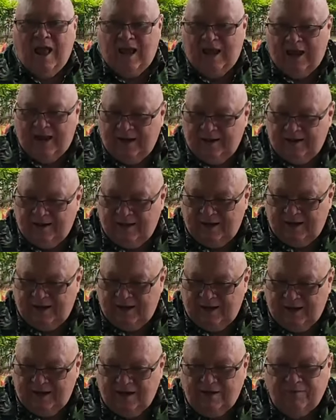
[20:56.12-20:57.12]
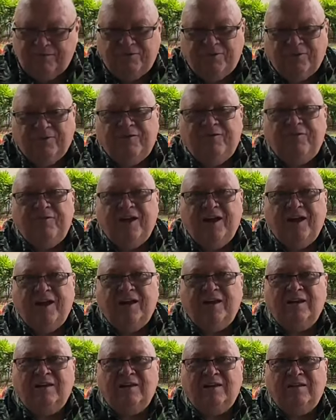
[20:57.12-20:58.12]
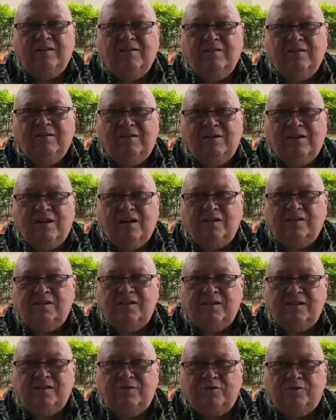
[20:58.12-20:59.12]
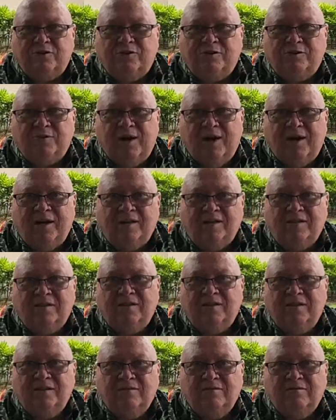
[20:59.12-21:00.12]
And if the Fed cuts interest rates,